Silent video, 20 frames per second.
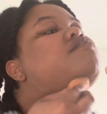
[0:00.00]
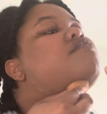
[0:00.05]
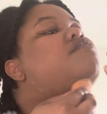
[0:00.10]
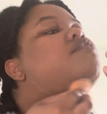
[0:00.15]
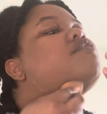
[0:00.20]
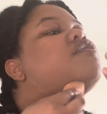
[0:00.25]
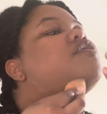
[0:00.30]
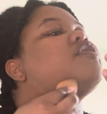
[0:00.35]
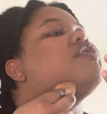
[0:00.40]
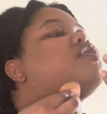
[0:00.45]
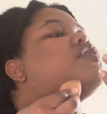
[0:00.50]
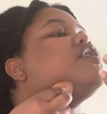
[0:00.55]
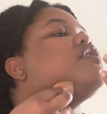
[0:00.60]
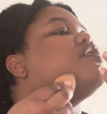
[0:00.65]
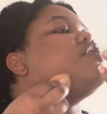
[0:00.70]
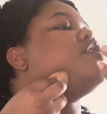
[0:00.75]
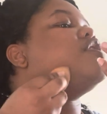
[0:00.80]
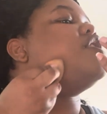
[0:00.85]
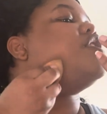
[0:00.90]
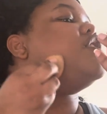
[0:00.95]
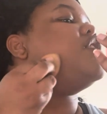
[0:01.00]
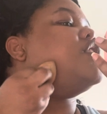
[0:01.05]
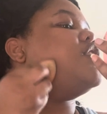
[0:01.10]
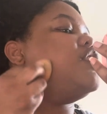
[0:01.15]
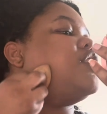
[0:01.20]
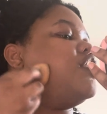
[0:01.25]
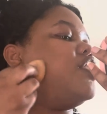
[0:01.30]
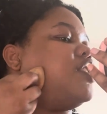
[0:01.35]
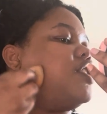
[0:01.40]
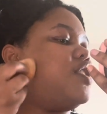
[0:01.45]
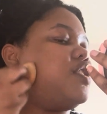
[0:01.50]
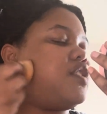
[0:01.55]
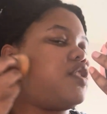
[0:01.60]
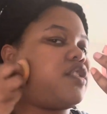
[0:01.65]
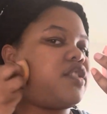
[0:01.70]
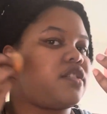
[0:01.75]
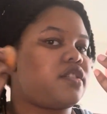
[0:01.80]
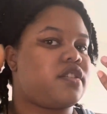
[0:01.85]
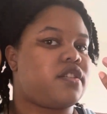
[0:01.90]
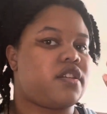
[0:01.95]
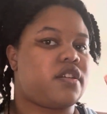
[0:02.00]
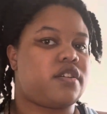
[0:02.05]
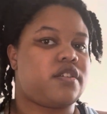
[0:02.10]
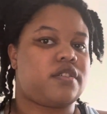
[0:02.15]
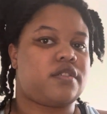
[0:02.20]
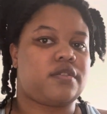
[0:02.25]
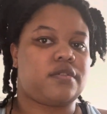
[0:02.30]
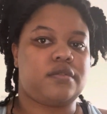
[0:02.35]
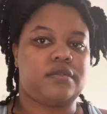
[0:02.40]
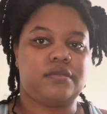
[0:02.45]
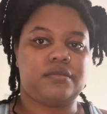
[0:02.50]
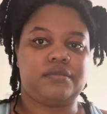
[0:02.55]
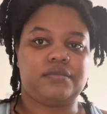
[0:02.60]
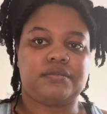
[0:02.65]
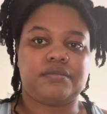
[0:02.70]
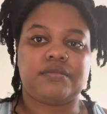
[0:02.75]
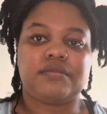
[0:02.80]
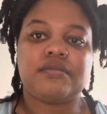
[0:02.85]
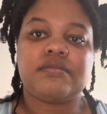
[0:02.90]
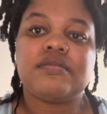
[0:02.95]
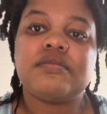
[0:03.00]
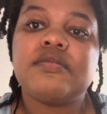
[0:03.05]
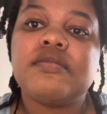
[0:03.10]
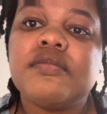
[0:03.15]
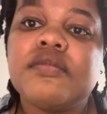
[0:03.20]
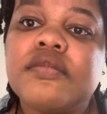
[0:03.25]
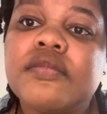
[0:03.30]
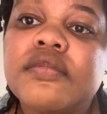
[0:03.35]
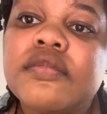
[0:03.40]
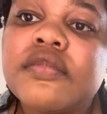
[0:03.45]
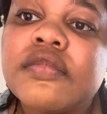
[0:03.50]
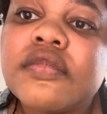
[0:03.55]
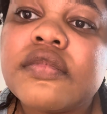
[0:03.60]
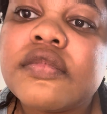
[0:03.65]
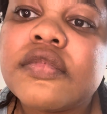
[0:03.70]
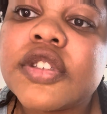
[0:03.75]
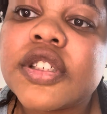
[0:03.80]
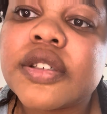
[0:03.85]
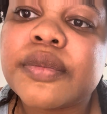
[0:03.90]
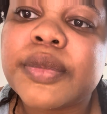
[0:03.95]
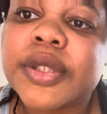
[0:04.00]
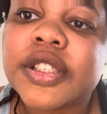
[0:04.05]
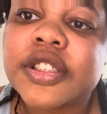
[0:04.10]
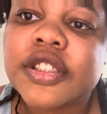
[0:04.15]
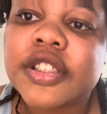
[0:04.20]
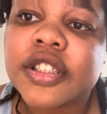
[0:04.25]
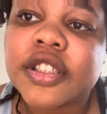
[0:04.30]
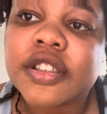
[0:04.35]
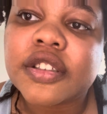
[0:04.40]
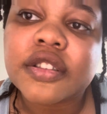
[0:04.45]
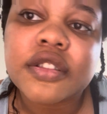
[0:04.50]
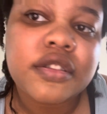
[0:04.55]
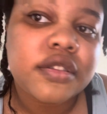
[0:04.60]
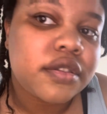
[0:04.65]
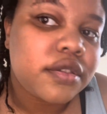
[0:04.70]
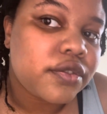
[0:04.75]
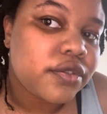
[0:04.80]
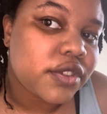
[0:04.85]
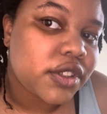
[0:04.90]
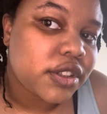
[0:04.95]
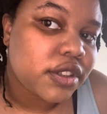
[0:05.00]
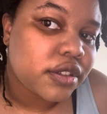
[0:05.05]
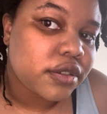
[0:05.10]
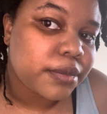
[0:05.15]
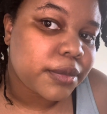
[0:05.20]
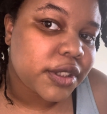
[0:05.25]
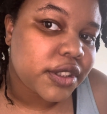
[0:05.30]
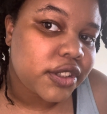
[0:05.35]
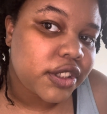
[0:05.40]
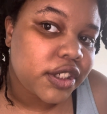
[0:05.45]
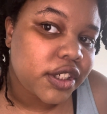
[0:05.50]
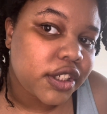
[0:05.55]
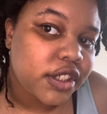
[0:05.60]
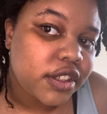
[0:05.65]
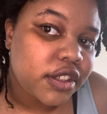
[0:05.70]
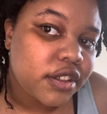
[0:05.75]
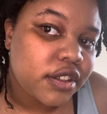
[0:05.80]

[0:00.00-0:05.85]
Or at least I think so. Look at my chin versus my cheek.